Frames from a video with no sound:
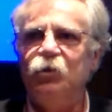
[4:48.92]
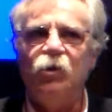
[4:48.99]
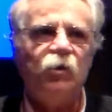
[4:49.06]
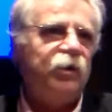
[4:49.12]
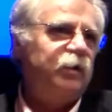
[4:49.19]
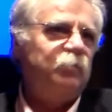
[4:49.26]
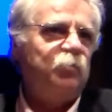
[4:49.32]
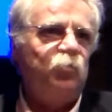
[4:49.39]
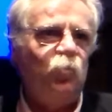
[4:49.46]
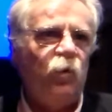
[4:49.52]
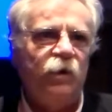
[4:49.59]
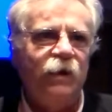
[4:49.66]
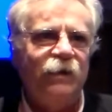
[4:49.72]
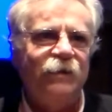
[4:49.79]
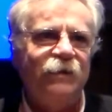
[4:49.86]
you
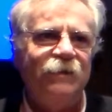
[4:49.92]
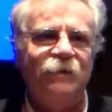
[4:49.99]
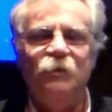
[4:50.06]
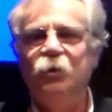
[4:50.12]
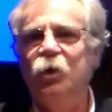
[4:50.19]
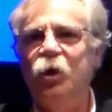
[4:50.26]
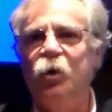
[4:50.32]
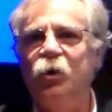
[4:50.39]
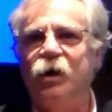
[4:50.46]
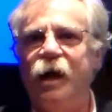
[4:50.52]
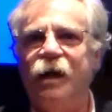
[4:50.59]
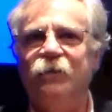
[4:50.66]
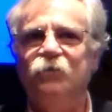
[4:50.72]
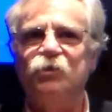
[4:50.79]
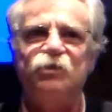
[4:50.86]
know,
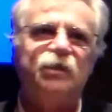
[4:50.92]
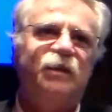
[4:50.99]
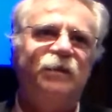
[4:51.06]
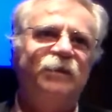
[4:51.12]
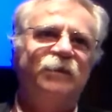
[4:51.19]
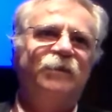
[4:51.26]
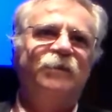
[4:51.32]
kind of as a